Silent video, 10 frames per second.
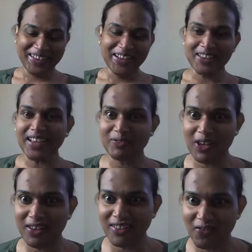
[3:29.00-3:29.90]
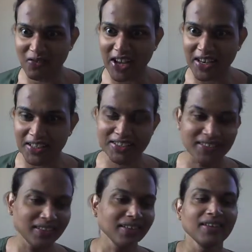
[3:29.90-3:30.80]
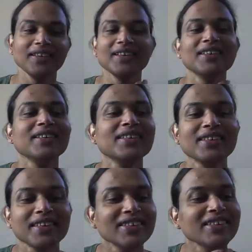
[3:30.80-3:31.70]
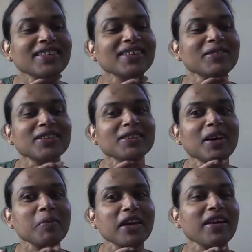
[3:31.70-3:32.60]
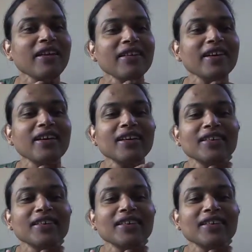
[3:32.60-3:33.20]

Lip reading: That's where all the fat is. In the tummy area.